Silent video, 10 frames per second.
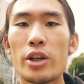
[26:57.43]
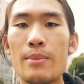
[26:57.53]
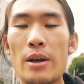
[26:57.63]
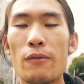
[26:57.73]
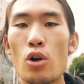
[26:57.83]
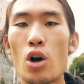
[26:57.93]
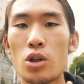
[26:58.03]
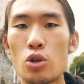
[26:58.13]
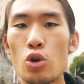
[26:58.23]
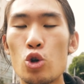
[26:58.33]
He made
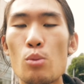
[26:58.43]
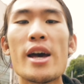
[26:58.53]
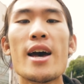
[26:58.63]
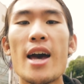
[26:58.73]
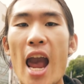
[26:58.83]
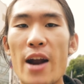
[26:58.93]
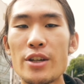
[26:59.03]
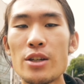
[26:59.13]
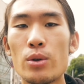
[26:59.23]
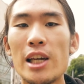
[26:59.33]
vlogs on YouTube
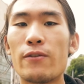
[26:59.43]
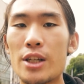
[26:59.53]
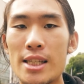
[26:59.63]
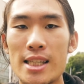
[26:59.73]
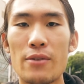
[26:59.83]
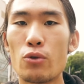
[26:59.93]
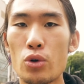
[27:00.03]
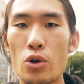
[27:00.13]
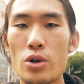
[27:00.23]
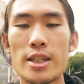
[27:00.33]
every single day for
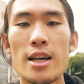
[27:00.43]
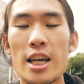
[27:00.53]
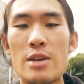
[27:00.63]
several years.